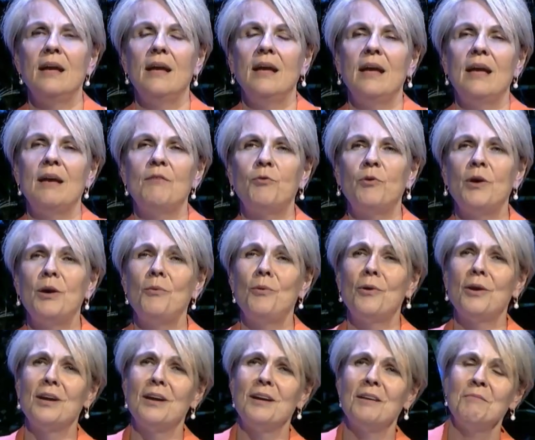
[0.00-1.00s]
if we
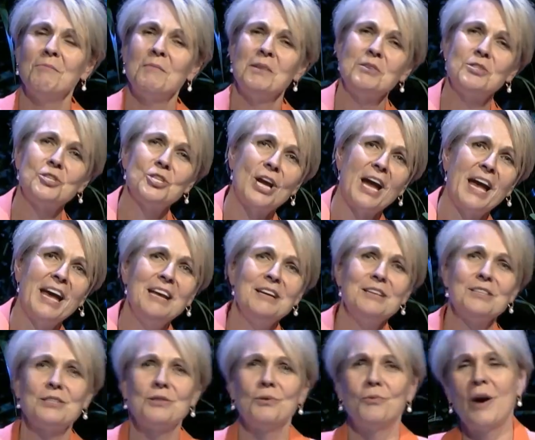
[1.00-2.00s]
want to
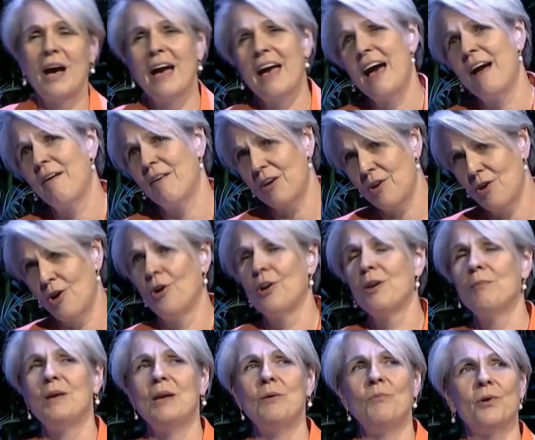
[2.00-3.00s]
change the way our
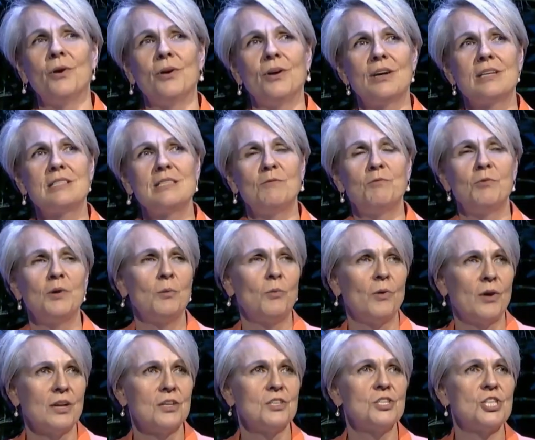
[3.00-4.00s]
economy works, if we
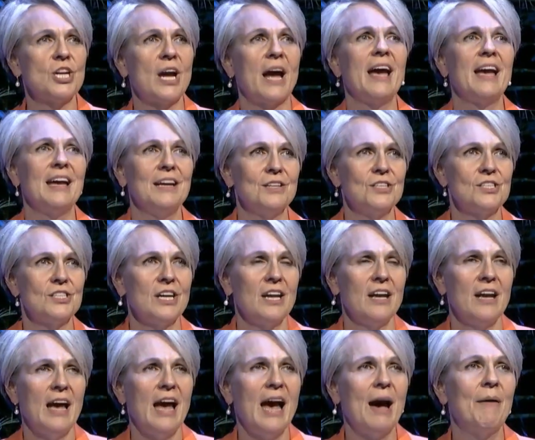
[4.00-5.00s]
want to change
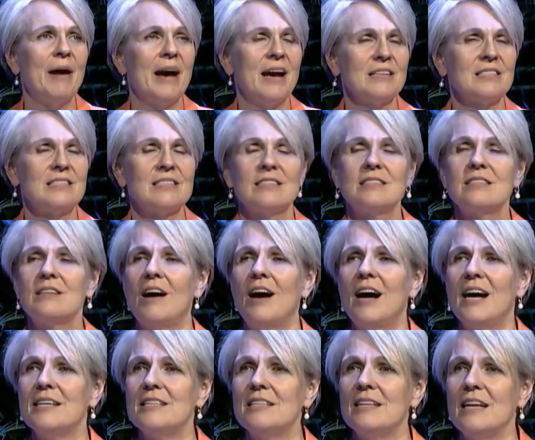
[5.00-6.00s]
how our
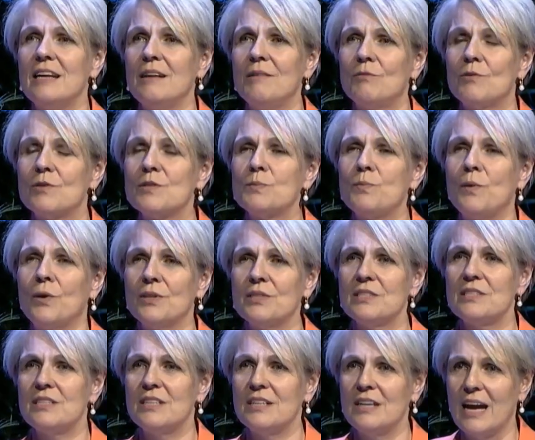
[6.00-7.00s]
society
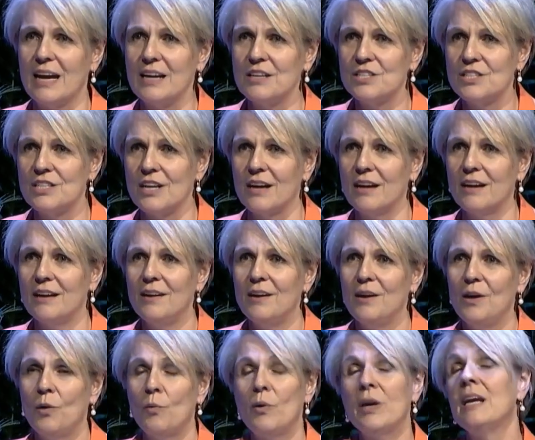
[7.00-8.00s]
responds to nature,
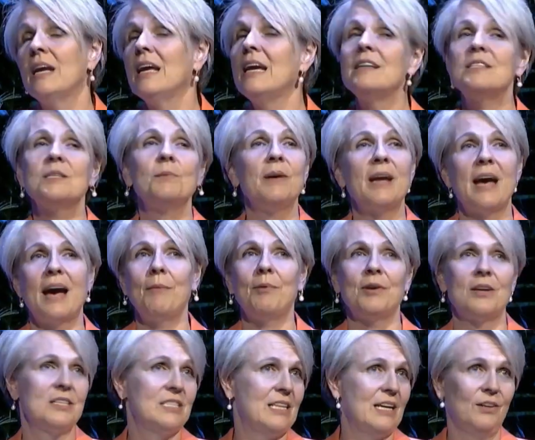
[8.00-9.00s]
we need to be
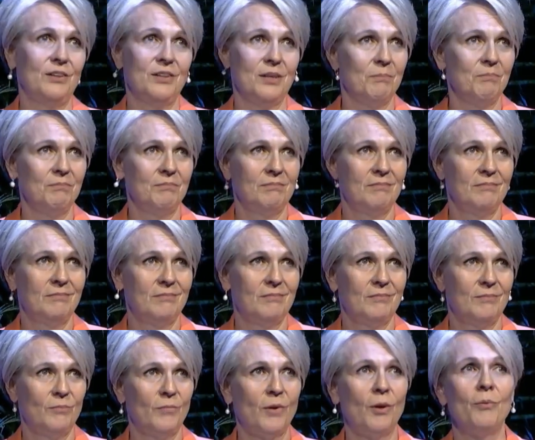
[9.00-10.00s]
able to tell them
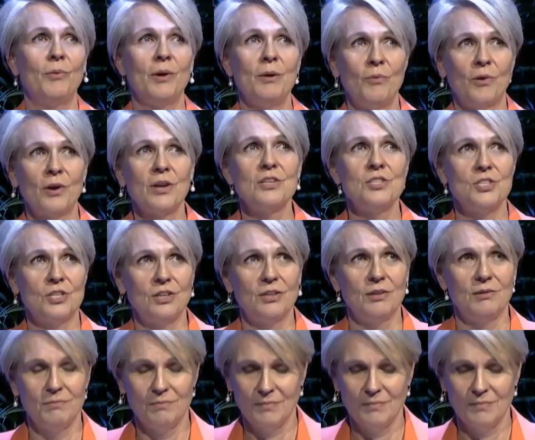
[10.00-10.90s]
what we want to do